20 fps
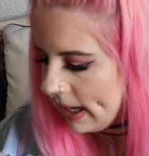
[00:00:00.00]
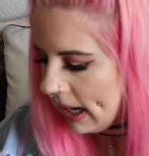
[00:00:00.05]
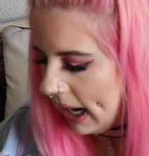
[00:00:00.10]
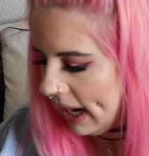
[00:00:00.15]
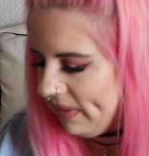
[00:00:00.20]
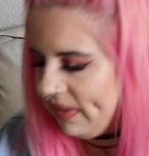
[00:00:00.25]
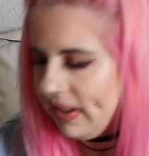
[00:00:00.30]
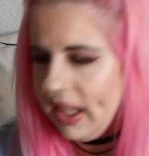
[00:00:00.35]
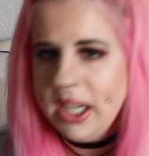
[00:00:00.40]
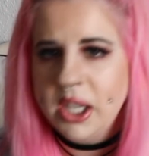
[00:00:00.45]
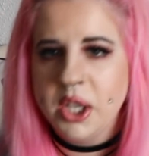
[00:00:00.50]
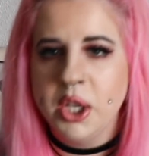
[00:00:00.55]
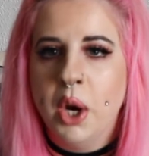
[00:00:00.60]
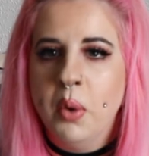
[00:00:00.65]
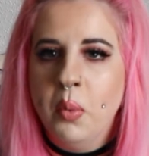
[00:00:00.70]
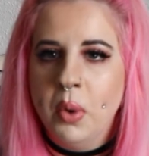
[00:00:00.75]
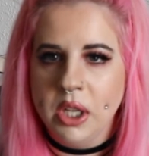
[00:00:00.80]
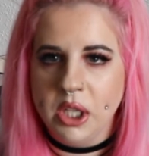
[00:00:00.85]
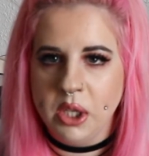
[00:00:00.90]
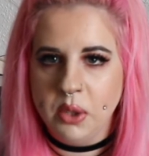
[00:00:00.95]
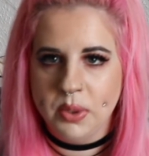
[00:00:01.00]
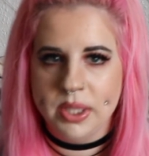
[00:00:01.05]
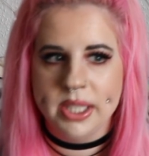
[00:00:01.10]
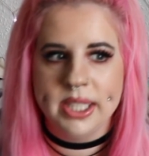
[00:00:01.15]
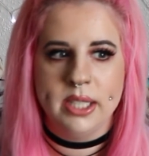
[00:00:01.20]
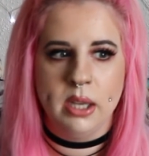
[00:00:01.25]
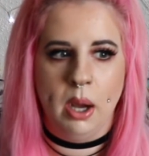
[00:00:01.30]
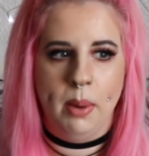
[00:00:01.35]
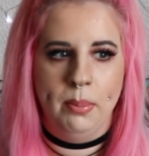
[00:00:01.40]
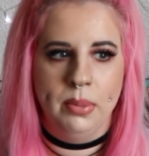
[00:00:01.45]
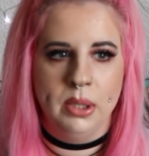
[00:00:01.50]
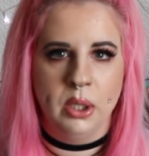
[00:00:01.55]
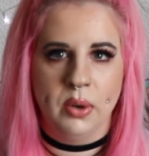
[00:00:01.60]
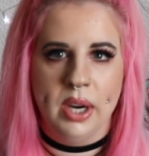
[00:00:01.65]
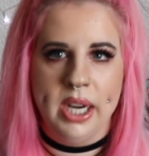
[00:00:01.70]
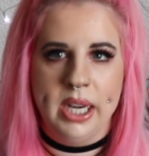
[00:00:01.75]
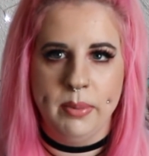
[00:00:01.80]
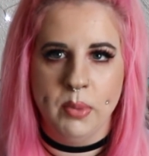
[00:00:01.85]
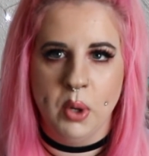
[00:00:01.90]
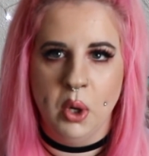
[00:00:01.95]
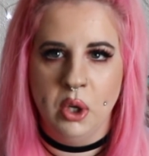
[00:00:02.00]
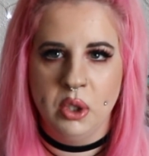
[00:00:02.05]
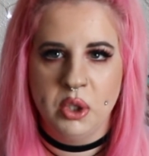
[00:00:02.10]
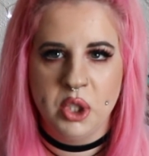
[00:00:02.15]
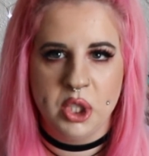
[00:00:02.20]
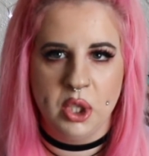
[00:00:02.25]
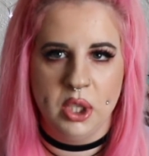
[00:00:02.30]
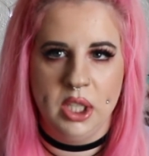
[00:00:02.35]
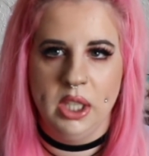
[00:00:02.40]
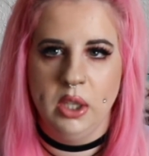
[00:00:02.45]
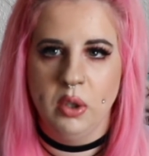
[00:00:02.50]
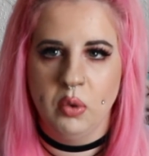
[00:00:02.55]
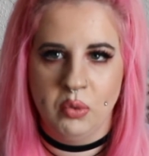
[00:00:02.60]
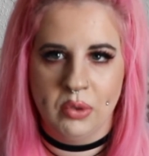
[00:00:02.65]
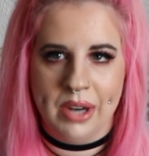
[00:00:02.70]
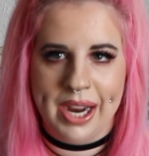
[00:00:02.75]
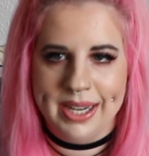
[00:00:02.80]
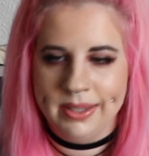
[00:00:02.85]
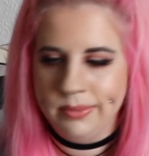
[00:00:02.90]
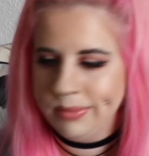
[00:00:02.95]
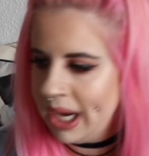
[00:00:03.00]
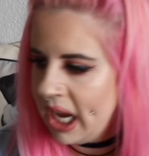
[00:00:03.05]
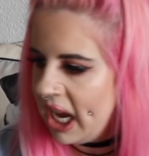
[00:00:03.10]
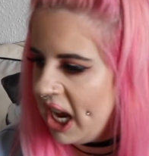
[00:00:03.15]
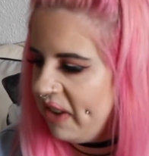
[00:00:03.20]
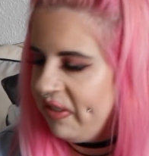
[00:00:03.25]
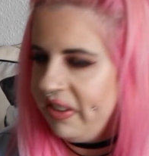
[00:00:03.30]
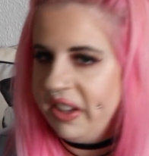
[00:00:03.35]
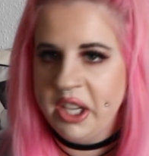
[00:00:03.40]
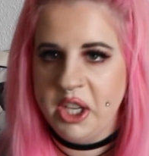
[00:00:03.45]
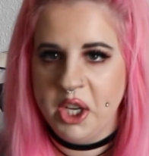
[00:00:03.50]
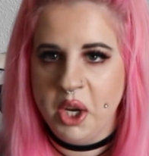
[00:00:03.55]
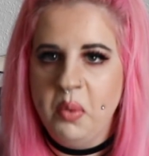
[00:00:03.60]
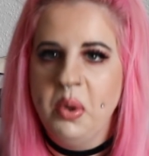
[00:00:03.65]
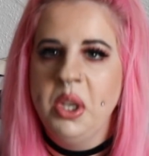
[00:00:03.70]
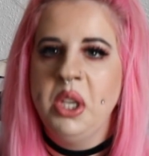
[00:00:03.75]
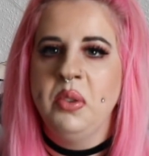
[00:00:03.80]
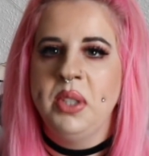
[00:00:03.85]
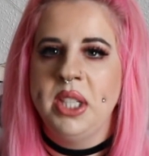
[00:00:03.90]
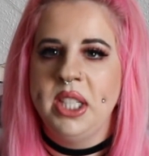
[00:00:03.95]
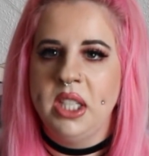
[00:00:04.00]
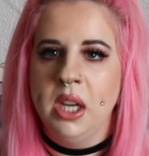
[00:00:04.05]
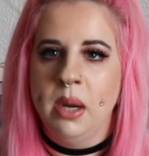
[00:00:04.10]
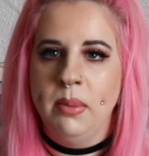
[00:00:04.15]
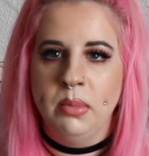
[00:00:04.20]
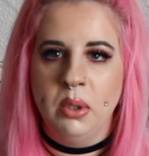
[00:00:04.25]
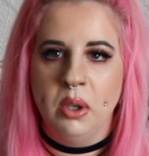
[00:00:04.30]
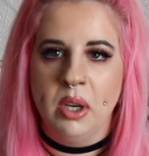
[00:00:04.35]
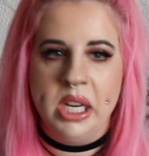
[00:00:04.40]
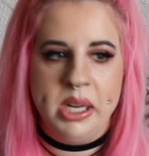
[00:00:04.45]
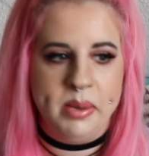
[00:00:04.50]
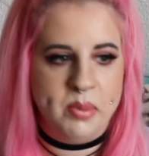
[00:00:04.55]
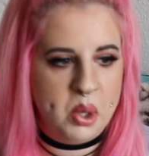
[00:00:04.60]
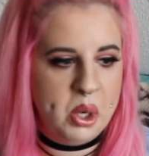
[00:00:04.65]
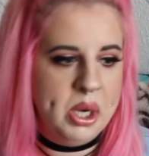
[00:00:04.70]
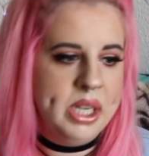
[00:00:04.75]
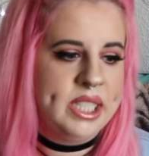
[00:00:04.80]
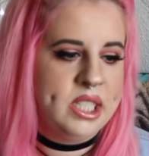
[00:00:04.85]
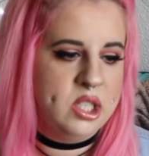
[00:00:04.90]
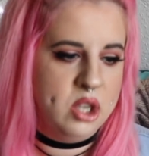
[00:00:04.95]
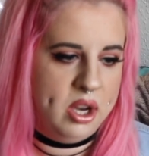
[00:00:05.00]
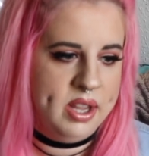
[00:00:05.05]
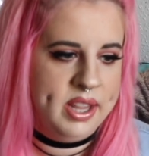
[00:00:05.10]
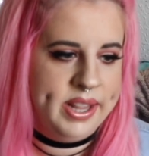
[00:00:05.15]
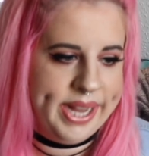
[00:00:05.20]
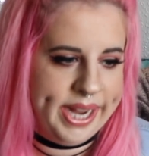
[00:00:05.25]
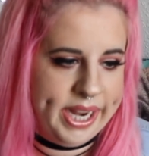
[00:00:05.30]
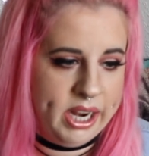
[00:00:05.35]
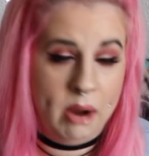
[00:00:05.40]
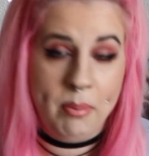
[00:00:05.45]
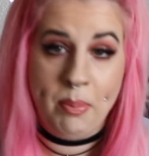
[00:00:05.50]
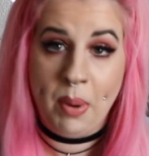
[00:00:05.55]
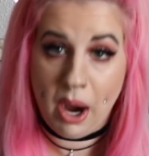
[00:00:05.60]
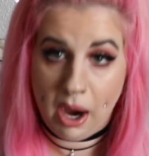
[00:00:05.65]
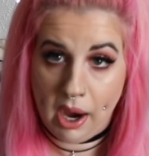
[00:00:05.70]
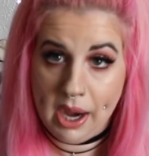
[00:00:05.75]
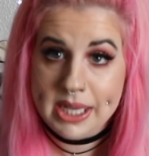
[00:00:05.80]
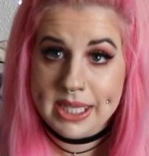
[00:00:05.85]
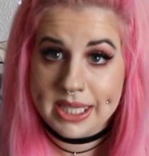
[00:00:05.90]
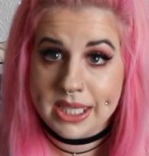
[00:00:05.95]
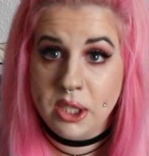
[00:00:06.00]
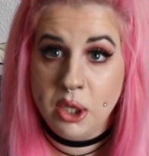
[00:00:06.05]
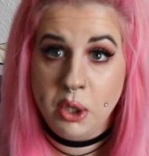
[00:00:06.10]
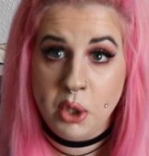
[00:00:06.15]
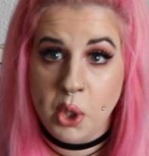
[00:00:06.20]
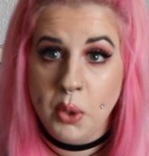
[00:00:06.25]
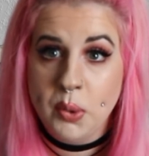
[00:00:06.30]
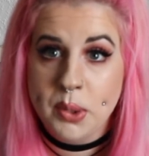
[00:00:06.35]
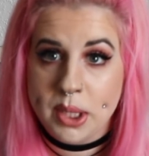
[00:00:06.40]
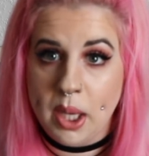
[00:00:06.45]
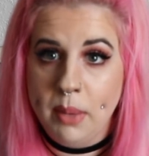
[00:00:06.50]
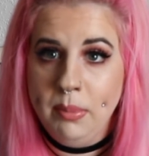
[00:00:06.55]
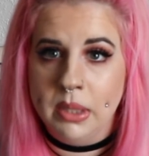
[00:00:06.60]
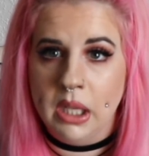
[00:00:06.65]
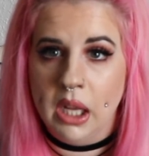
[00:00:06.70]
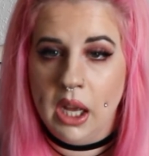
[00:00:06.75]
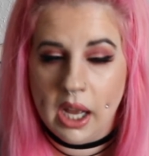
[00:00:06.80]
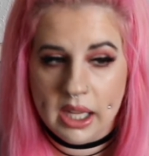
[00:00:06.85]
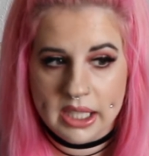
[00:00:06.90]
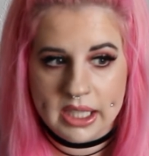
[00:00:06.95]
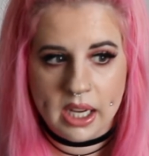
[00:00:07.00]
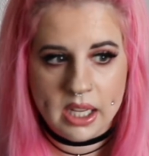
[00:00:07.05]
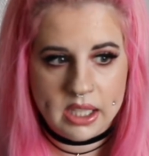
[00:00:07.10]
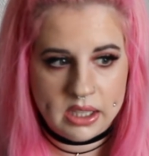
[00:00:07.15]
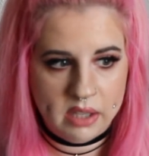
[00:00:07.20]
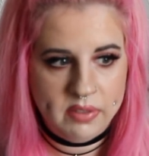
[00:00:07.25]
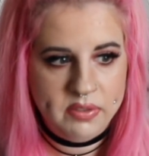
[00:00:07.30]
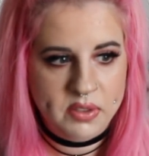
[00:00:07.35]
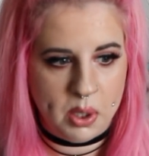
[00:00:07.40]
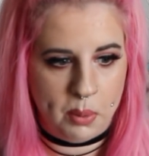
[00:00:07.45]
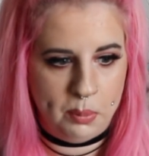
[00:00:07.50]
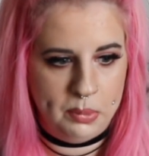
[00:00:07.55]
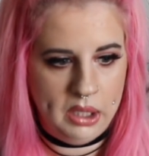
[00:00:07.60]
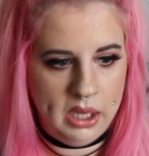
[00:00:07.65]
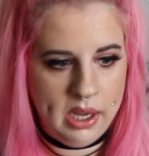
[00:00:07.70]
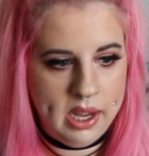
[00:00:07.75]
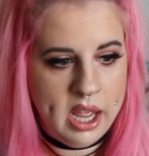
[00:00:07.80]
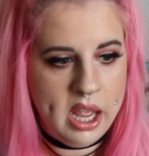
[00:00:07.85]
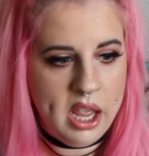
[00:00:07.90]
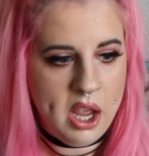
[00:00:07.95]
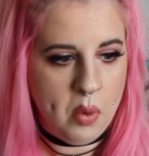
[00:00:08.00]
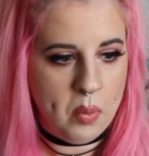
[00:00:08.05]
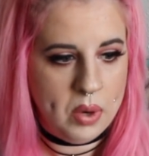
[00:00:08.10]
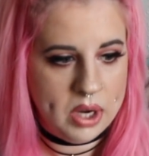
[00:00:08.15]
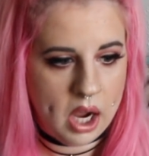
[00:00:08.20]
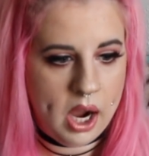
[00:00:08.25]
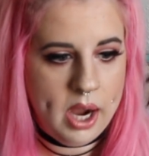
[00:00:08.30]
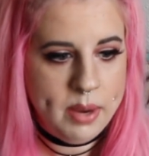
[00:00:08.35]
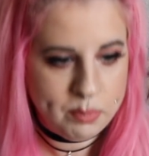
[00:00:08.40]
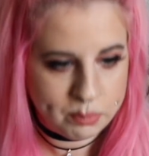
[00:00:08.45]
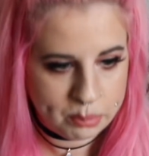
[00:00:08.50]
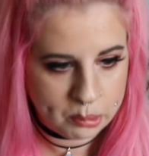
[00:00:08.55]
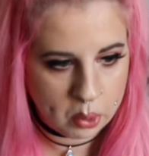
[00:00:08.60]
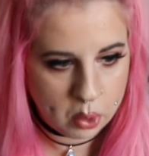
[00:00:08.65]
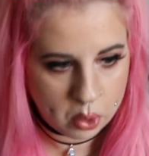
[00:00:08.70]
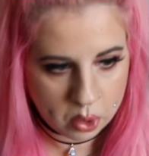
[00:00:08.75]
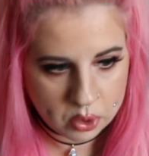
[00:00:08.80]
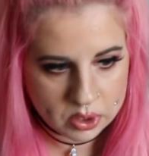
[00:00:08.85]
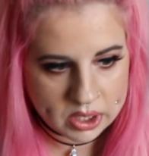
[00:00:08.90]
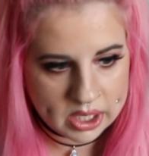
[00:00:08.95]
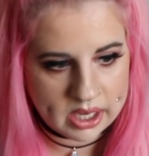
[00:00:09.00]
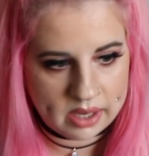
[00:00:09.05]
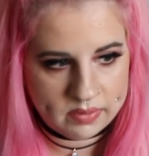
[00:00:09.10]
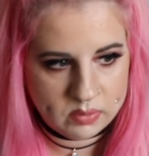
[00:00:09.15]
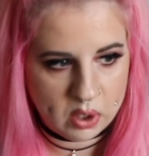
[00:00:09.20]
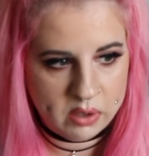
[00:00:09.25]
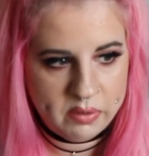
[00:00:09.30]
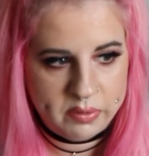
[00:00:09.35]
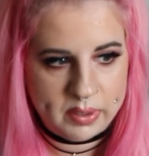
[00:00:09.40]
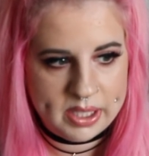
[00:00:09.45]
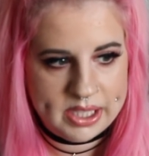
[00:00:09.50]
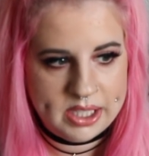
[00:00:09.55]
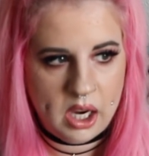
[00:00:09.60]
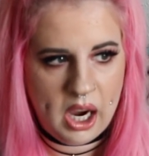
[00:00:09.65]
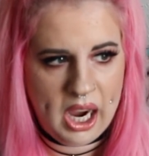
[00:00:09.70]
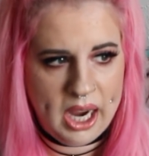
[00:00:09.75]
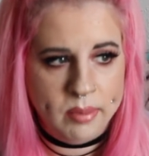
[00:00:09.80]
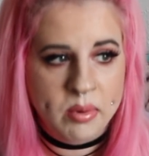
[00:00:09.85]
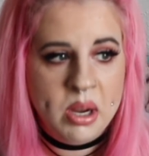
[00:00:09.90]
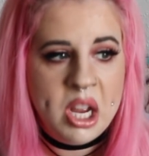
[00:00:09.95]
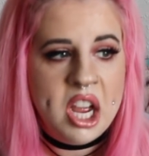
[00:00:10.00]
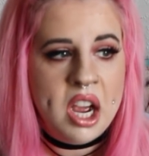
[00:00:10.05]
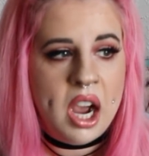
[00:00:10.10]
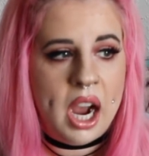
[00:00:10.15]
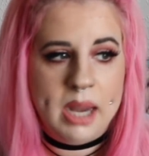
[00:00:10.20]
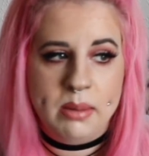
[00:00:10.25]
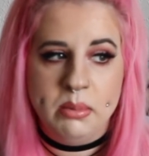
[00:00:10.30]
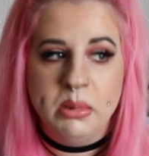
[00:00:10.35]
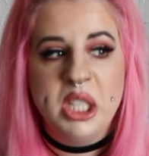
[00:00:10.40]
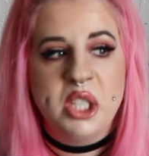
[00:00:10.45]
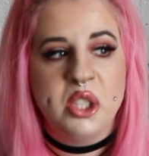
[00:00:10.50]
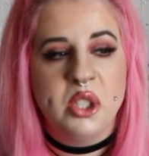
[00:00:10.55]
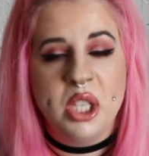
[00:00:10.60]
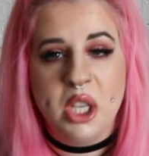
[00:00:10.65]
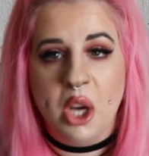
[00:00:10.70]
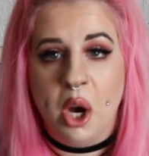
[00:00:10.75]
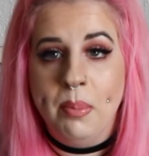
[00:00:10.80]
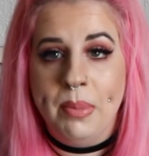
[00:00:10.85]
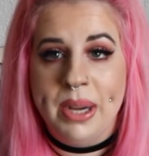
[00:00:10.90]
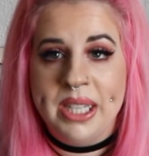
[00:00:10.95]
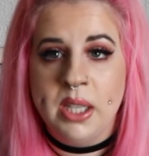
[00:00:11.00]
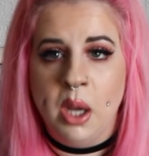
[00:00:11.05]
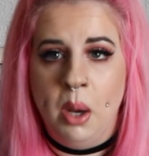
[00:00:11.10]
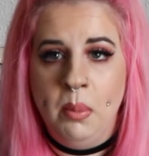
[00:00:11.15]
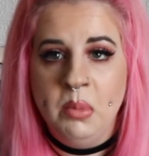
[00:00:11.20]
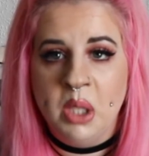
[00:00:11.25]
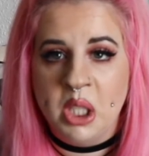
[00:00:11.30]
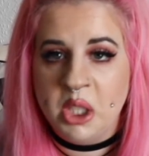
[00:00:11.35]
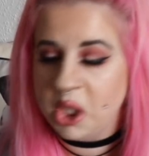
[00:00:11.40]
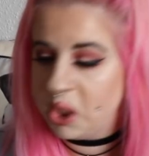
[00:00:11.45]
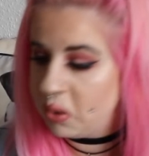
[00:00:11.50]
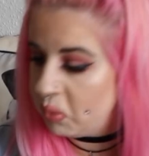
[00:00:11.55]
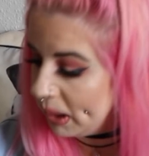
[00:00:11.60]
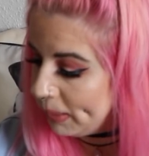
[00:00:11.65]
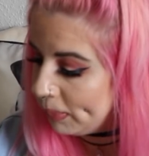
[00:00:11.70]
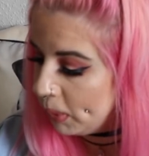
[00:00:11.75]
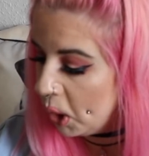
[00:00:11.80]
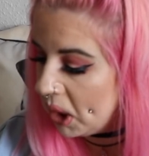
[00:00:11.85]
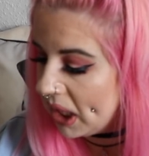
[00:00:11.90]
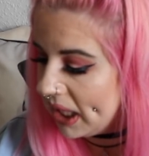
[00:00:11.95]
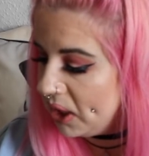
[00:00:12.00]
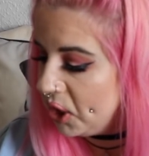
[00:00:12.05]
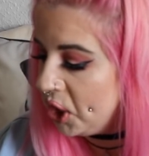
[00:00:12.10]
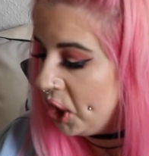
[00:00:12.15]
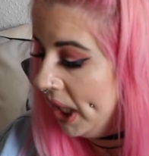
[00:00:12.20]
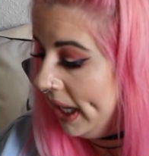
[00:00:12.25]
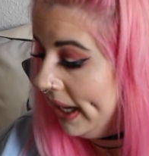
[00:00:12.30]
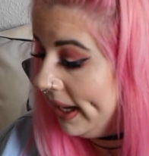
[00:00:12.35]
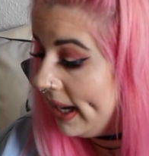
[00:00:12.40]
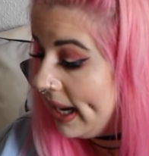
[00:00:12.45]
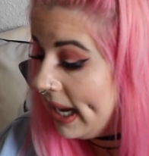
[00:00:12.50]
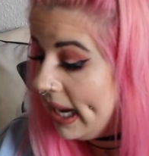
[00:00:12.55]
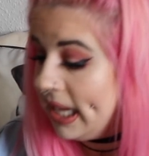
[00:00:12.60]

I feel like no one uses Tumblr anymore. Just on a little rant. I feel like no one uses Tumblr anymore. It's not a thing. But I still use Tumblr. Like, I love Tumblr. When I'm bored and I've got free time, I'm literally on my Tumblr just reblogging shit.